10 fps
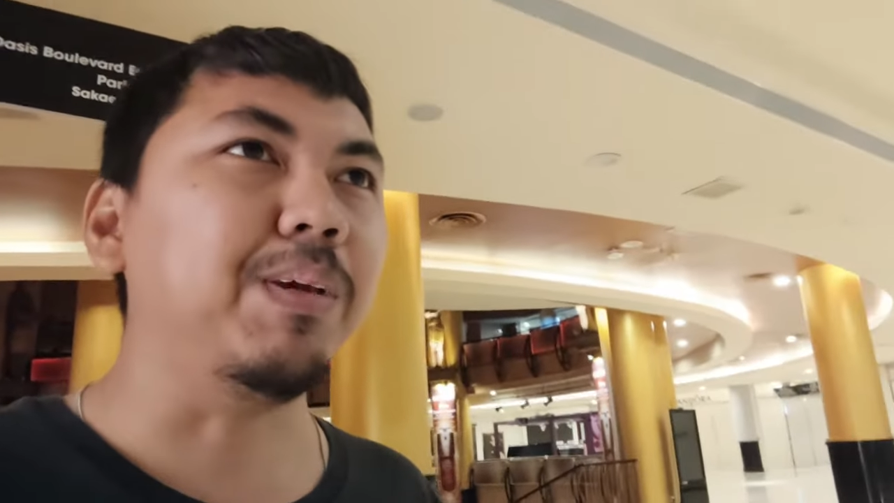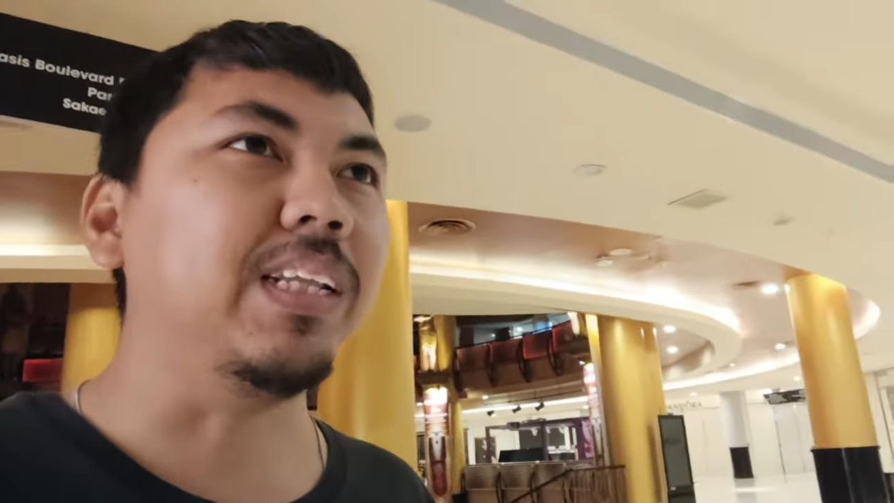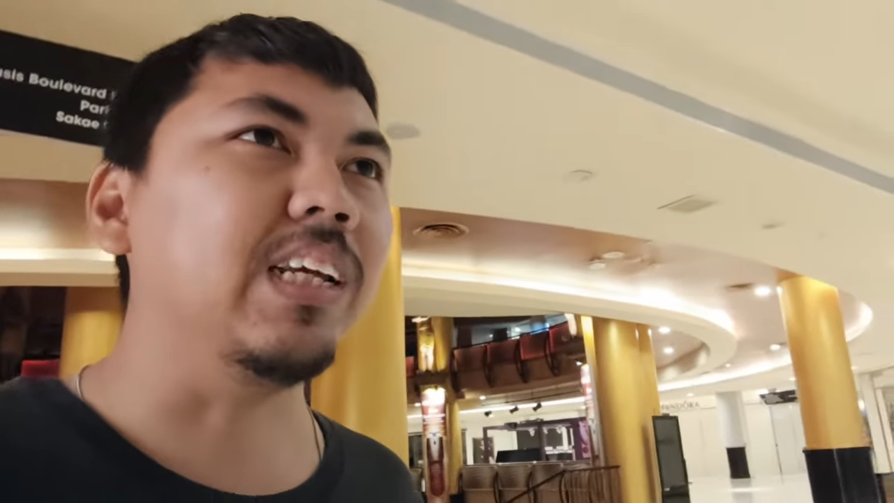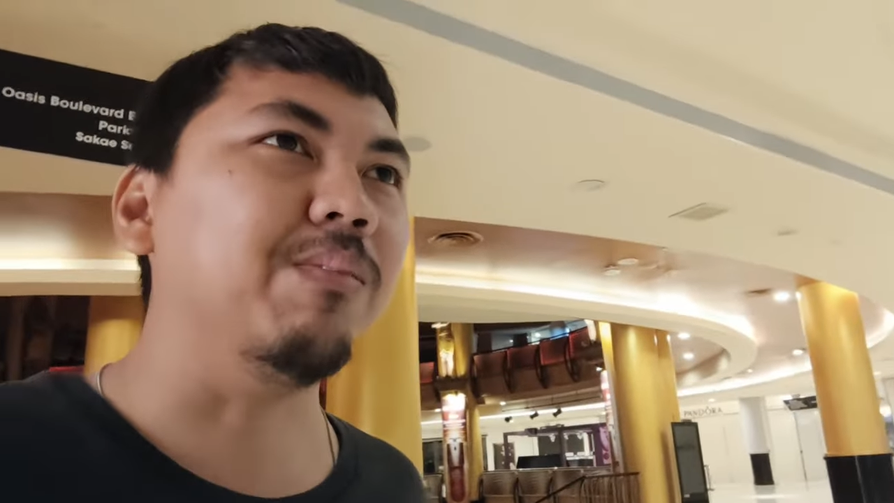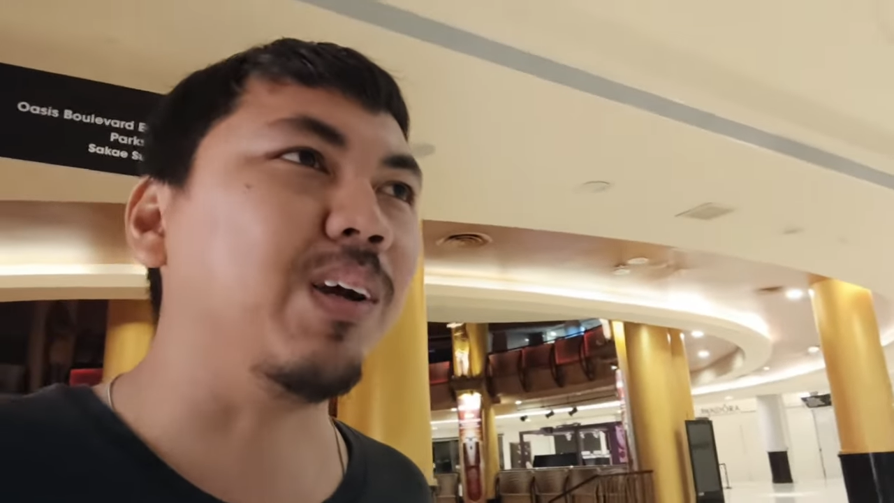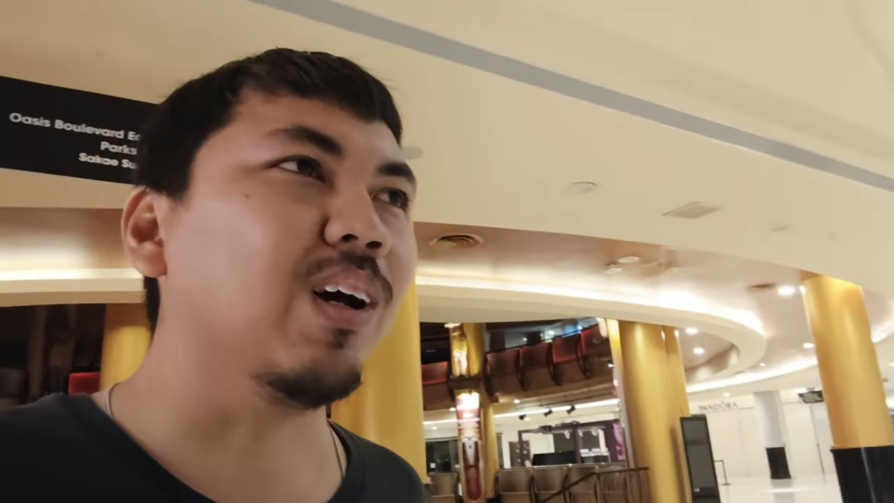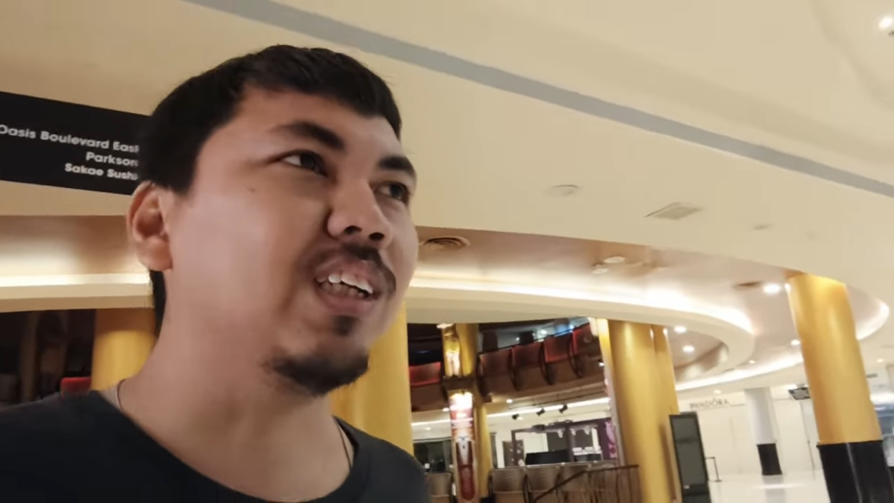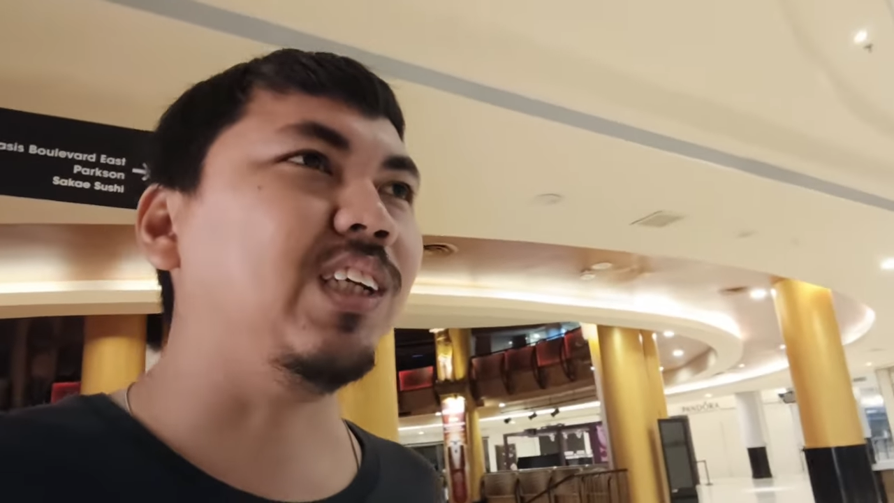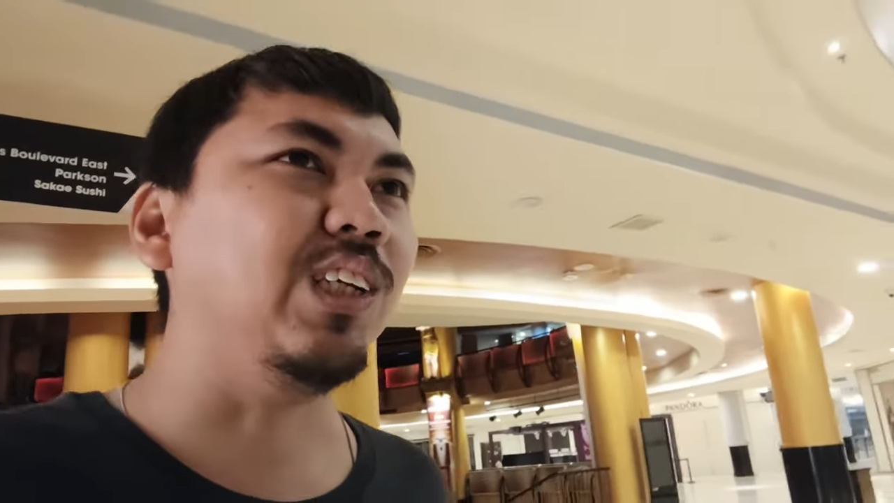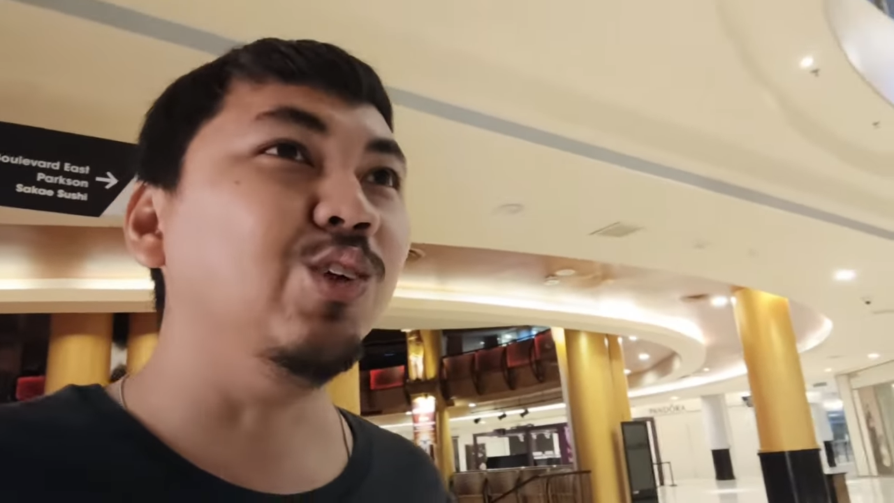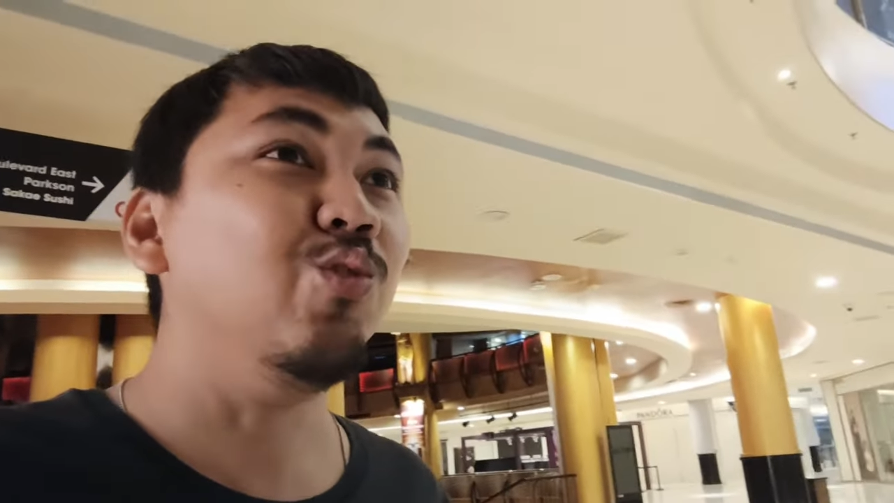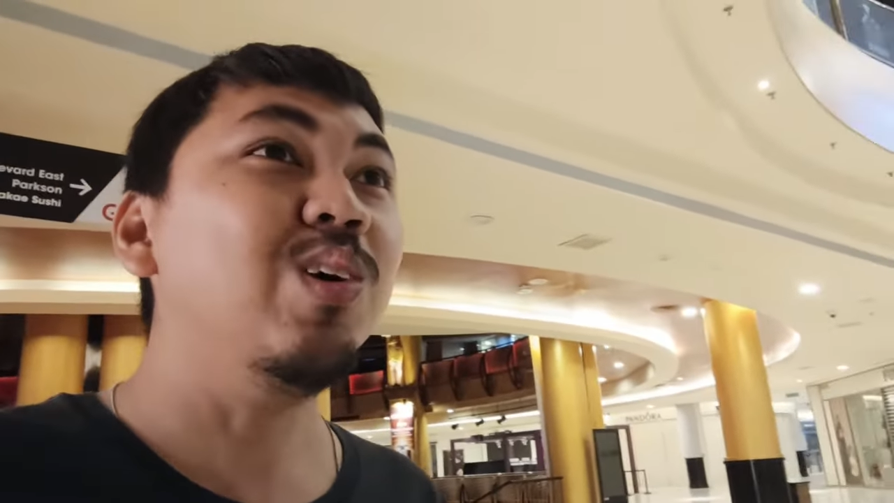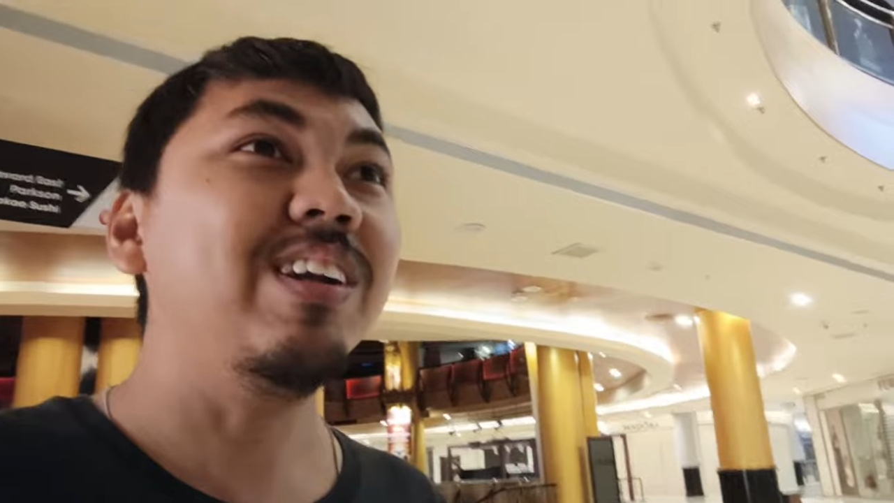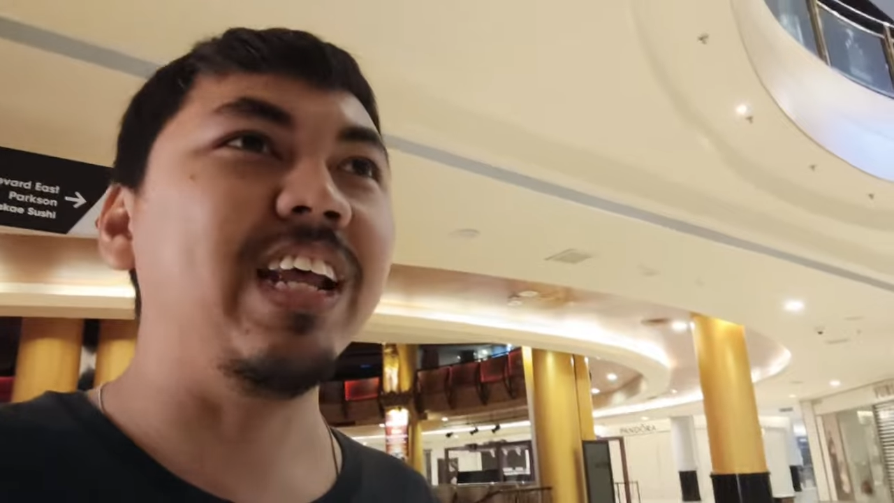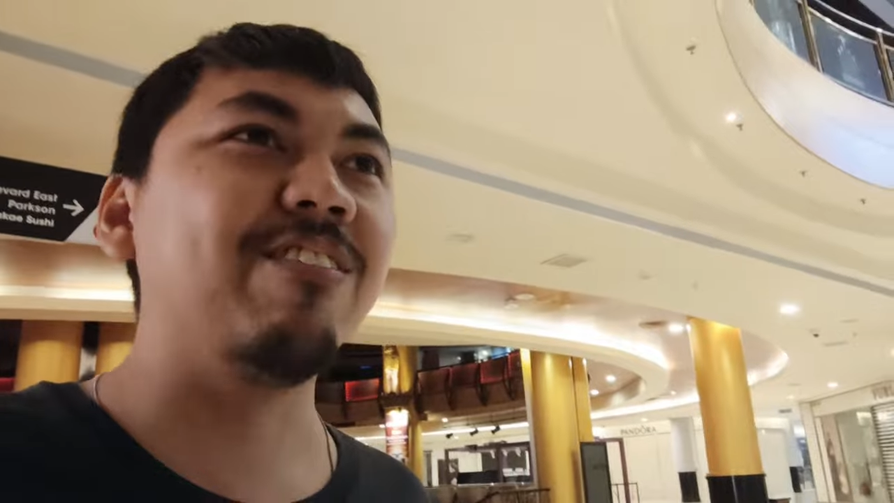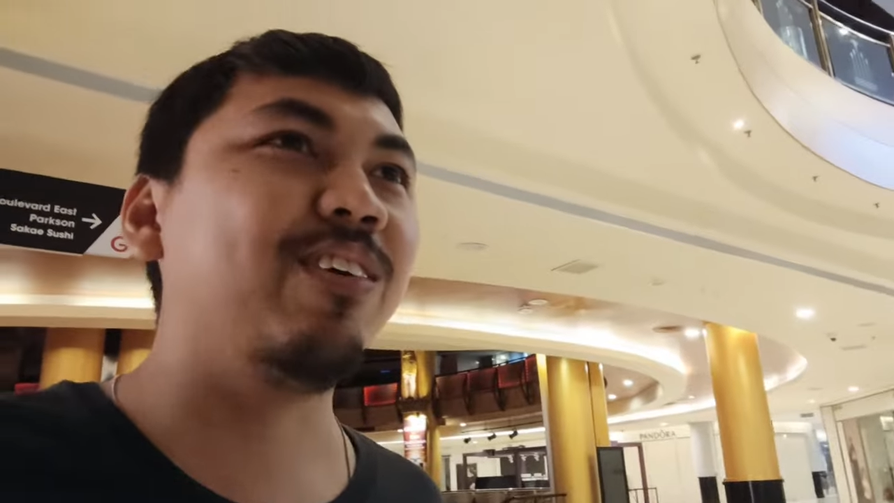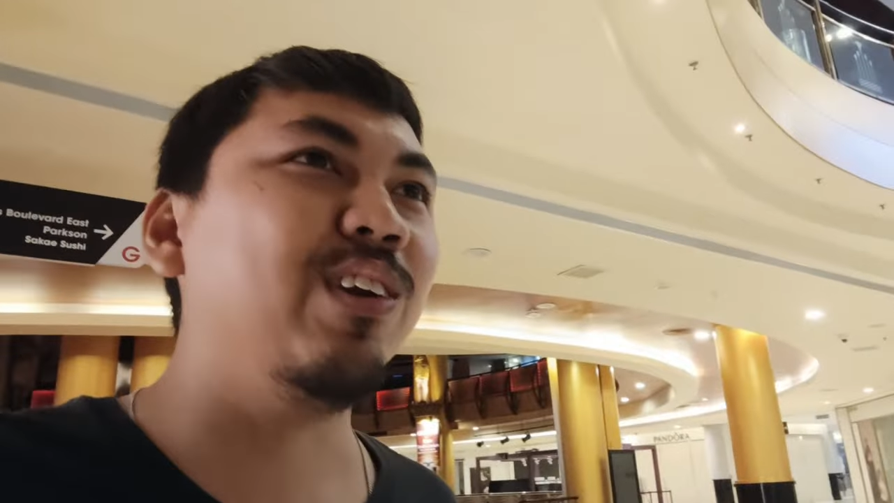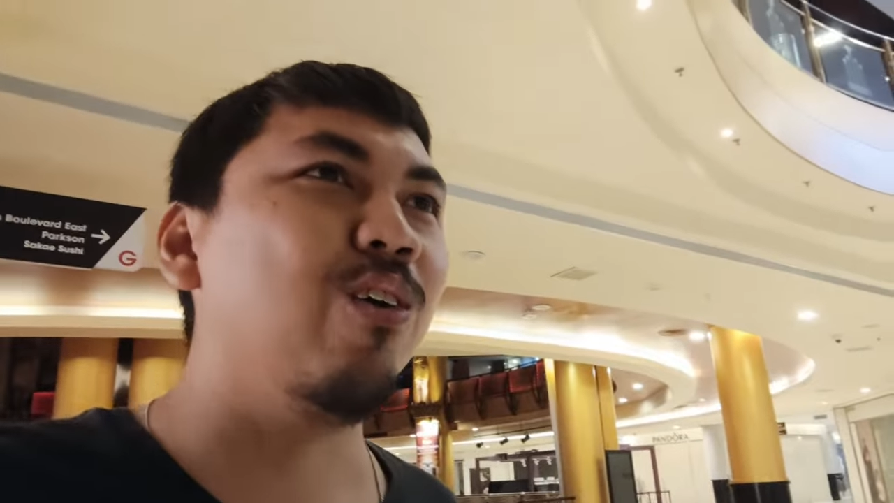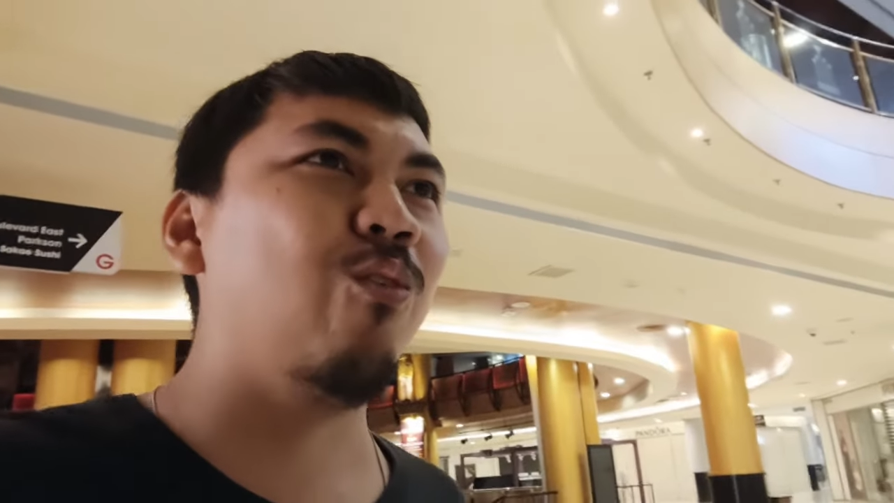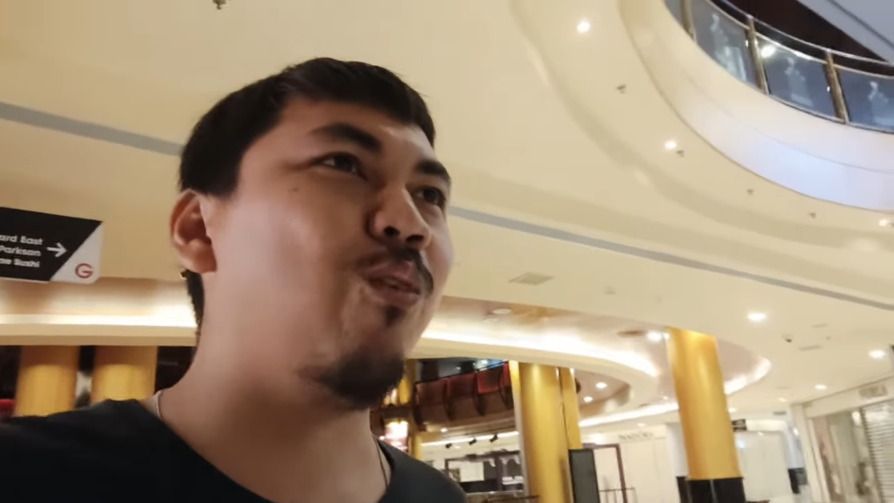big deal because you will never know